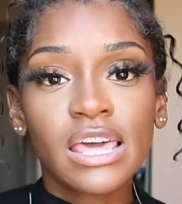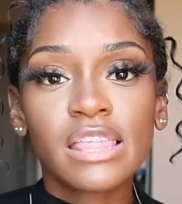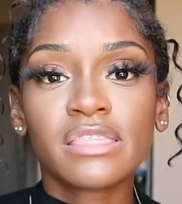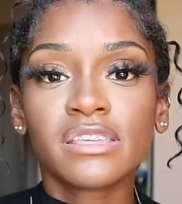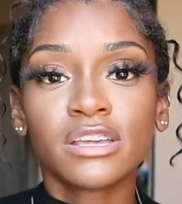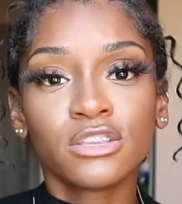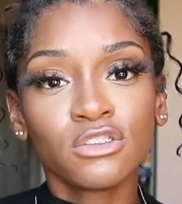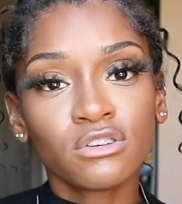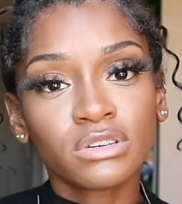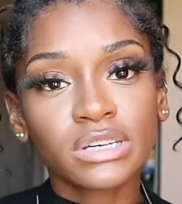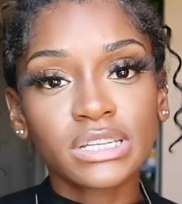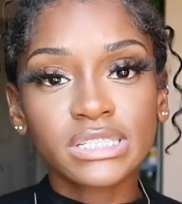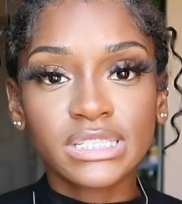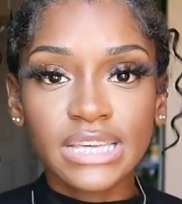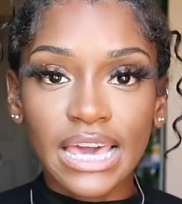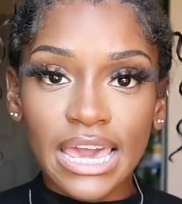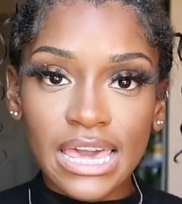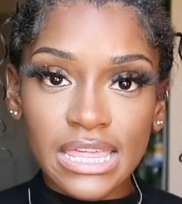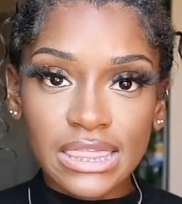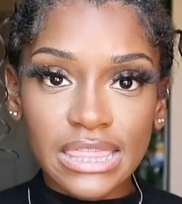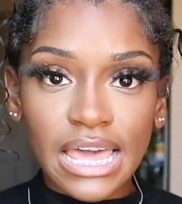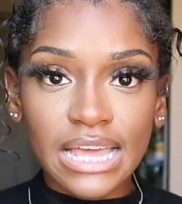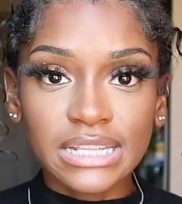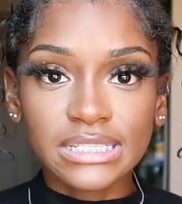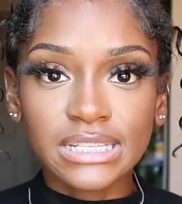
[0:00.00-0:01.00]
then you can
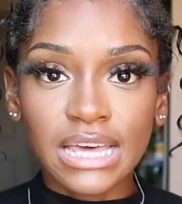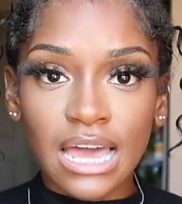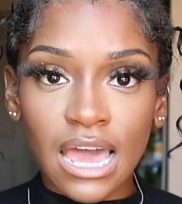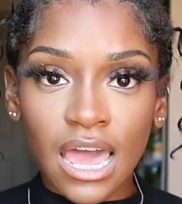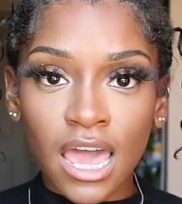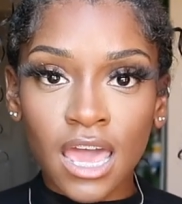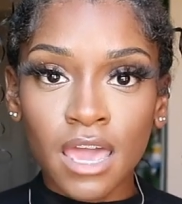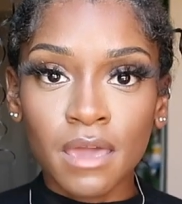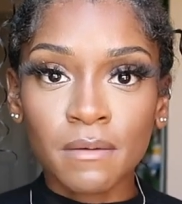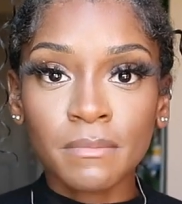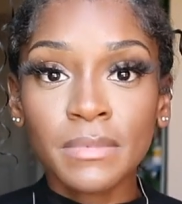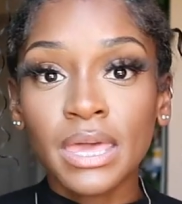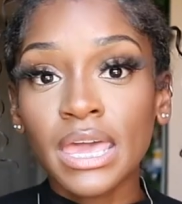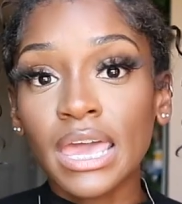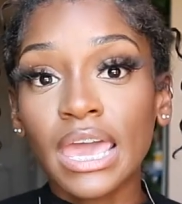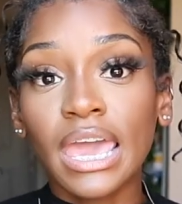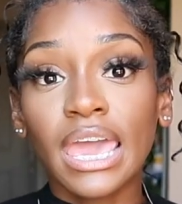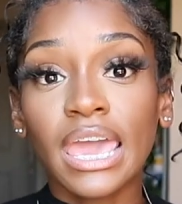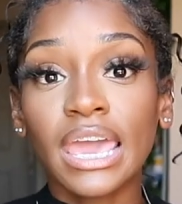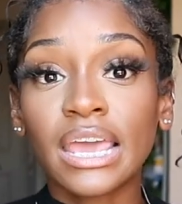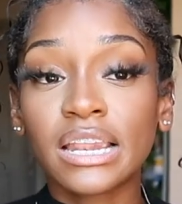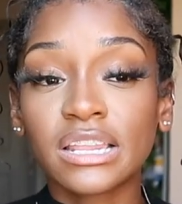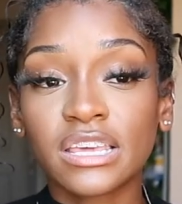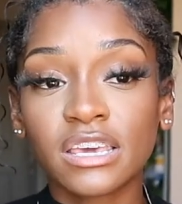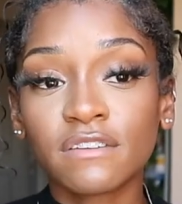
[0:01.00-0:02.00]
take that time
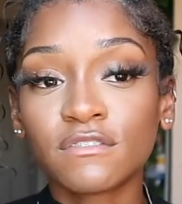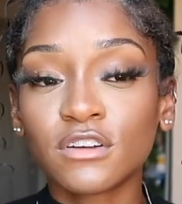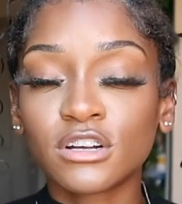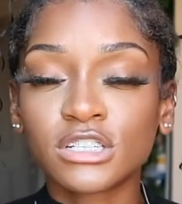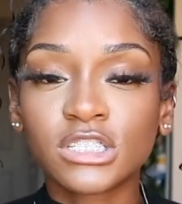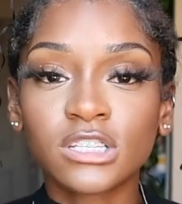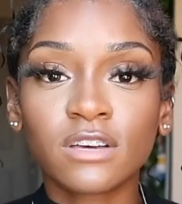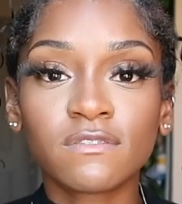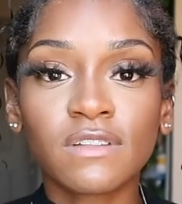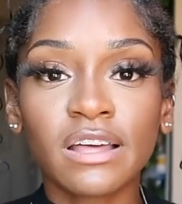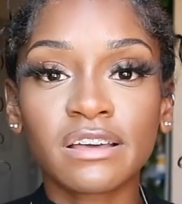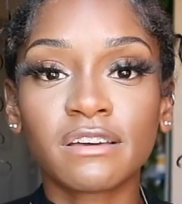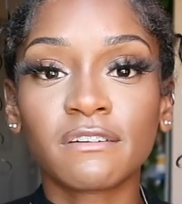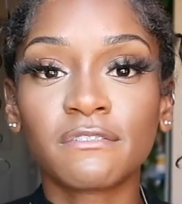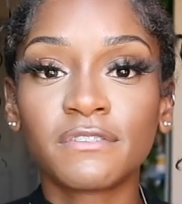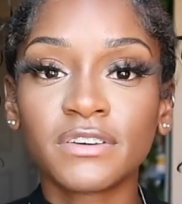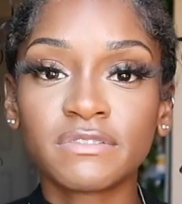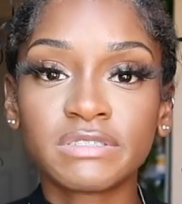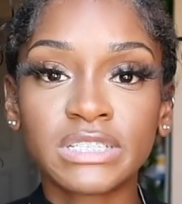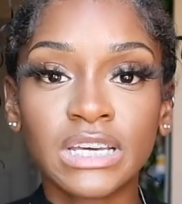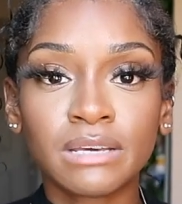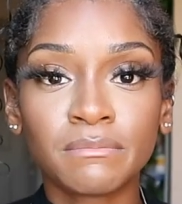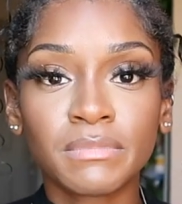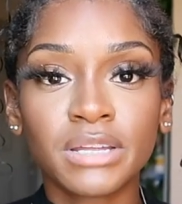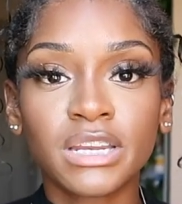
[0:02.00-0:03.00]
and give yourself like a
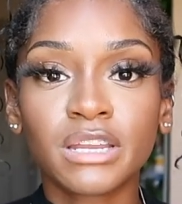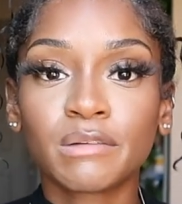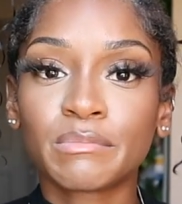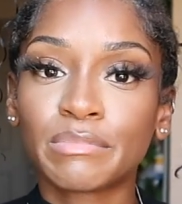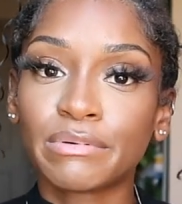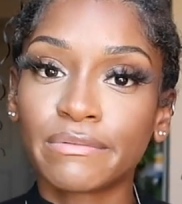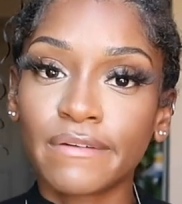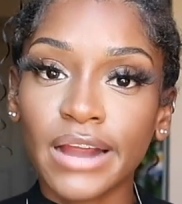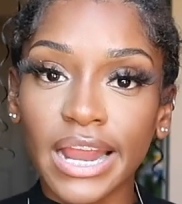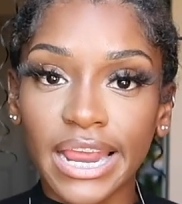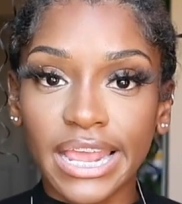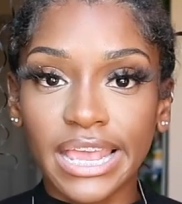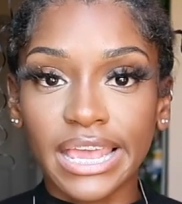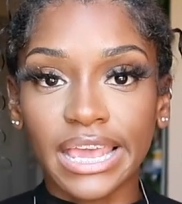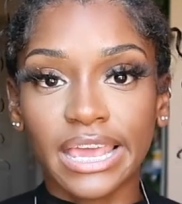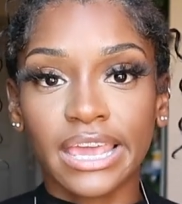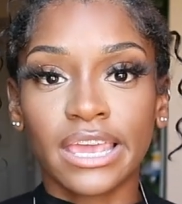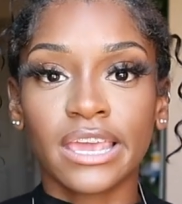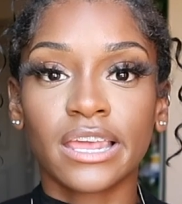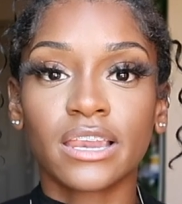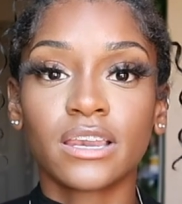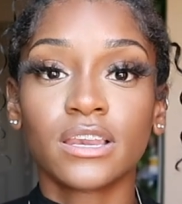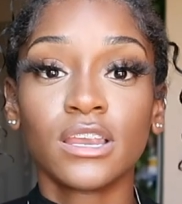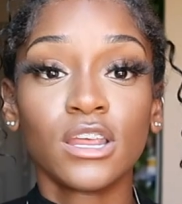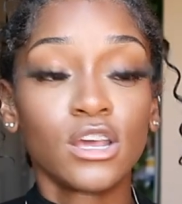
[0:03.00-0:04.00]
15-minute break
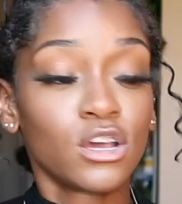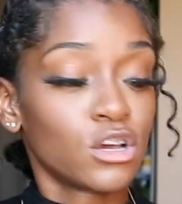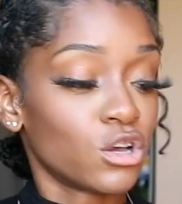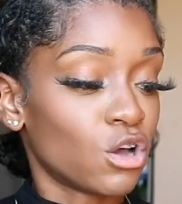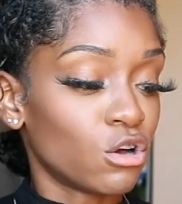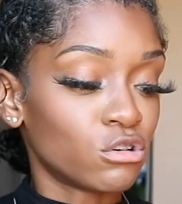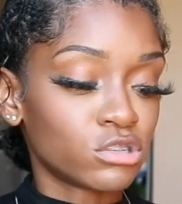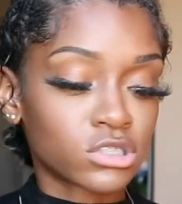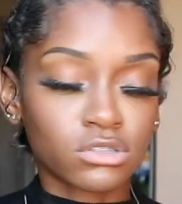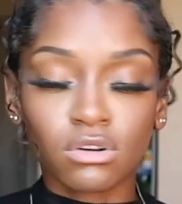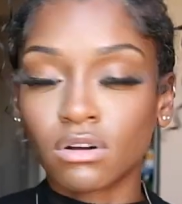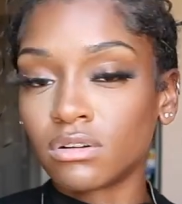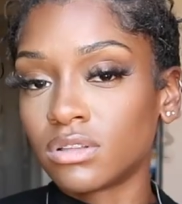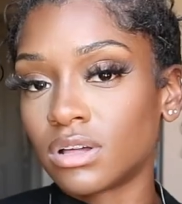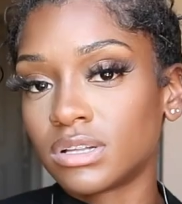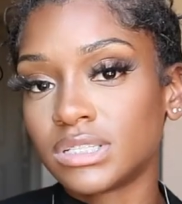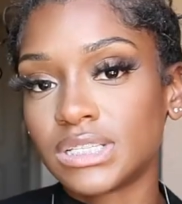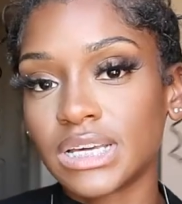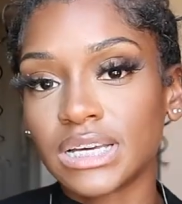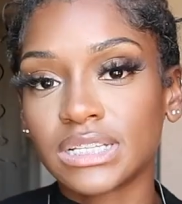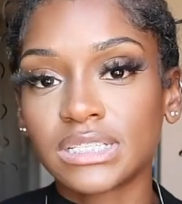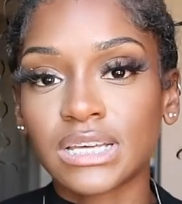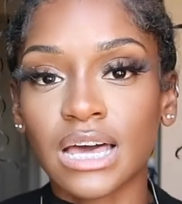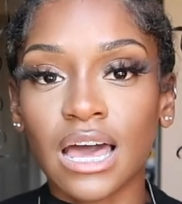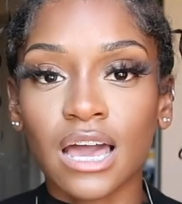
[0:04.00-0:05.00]
and go scroll on
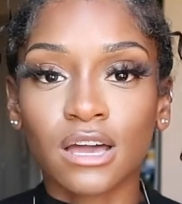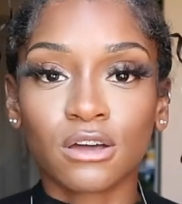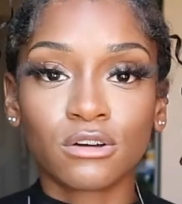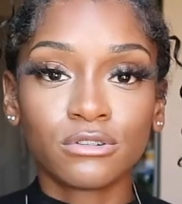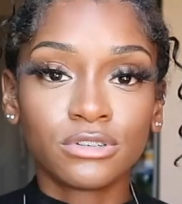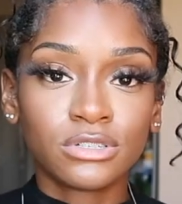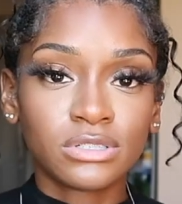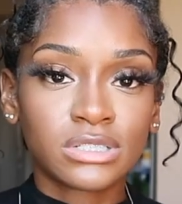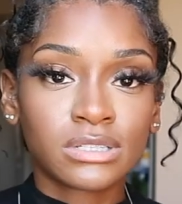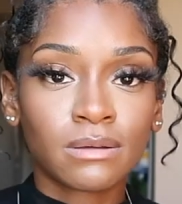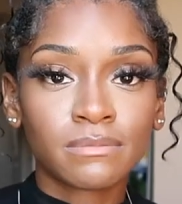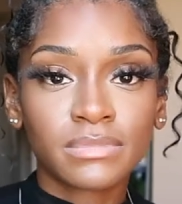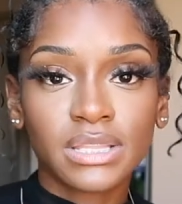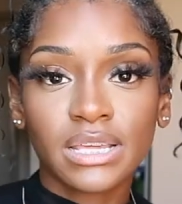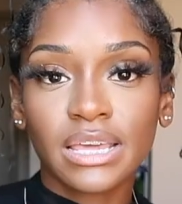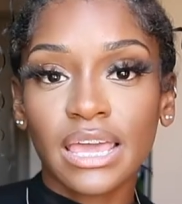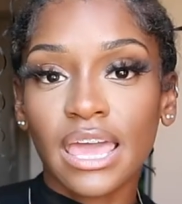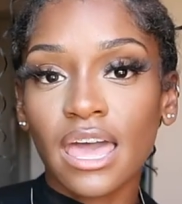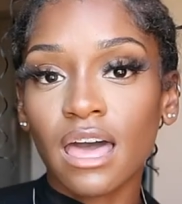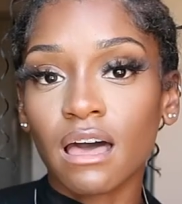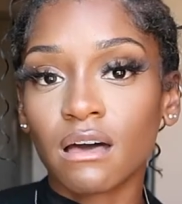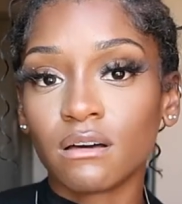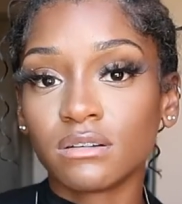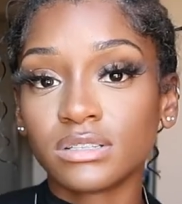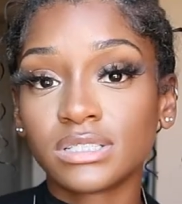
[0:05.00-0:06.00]
TikTok, go do something
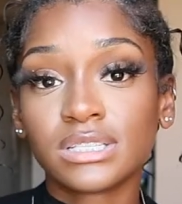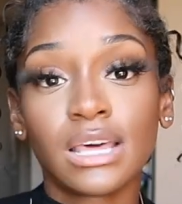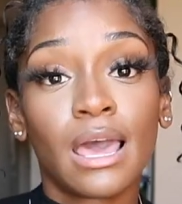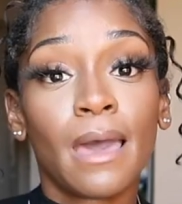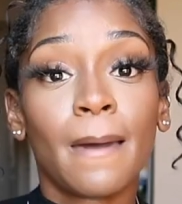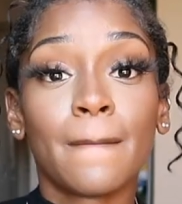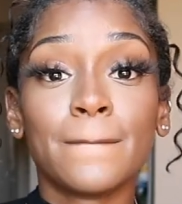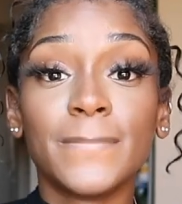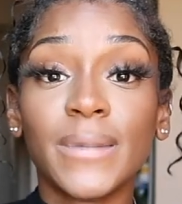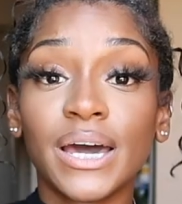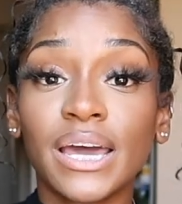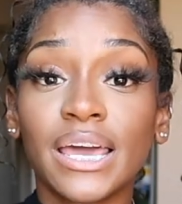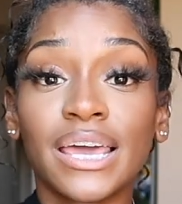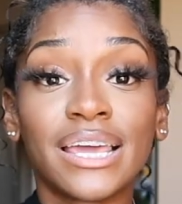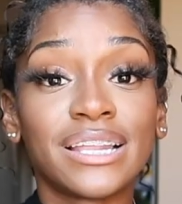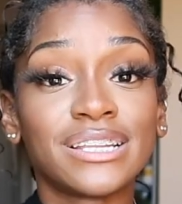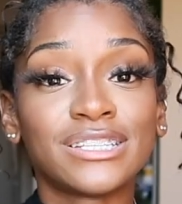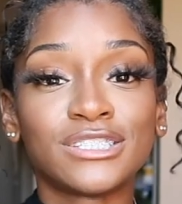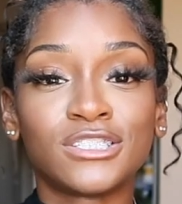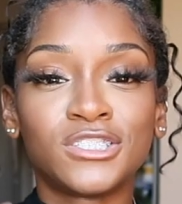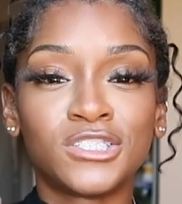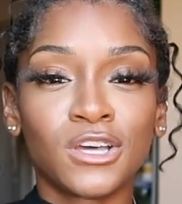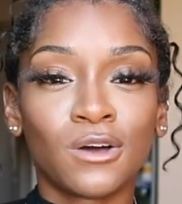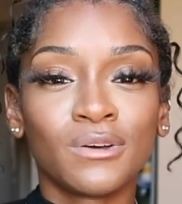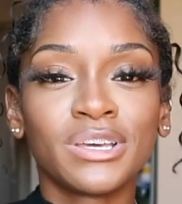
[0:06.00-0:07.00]
else.
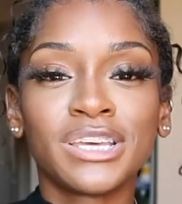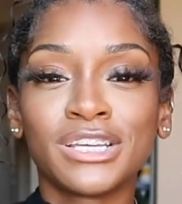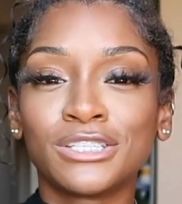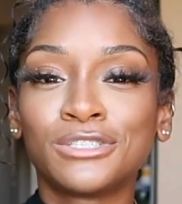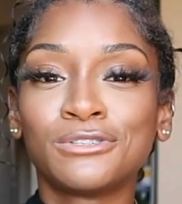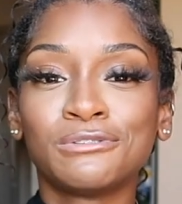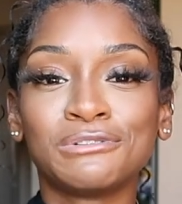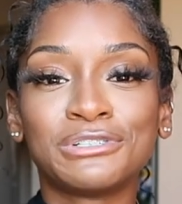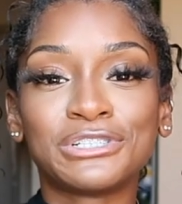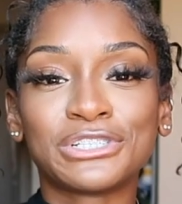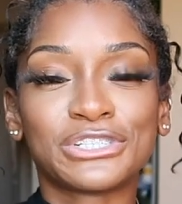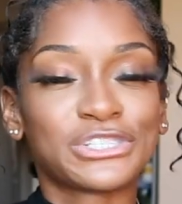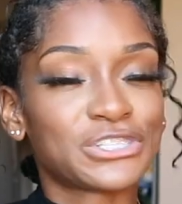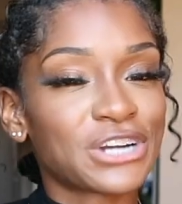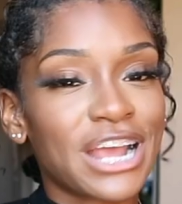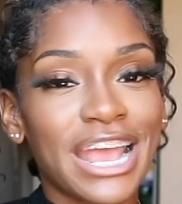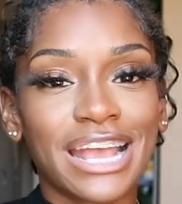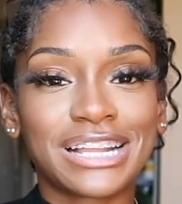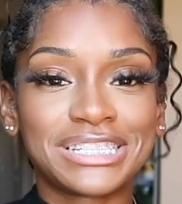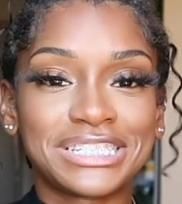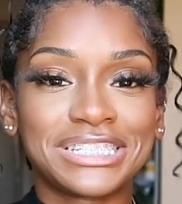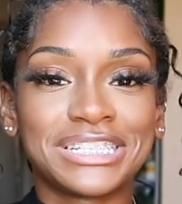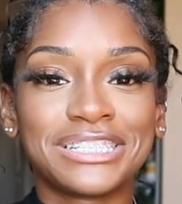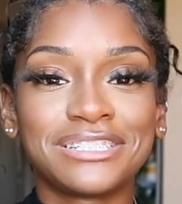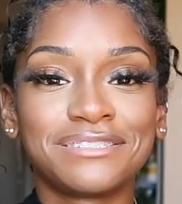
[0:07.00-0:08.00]
But don't get too
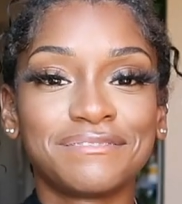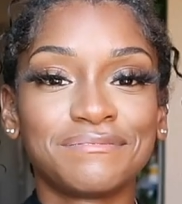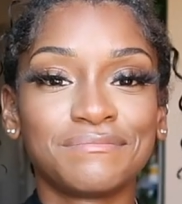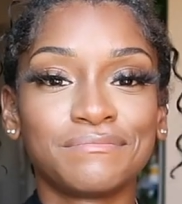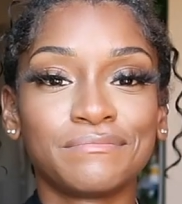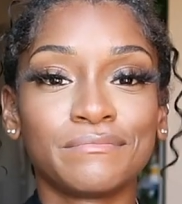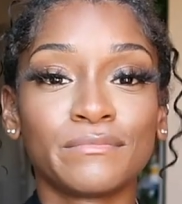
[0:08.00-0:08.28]
distracted.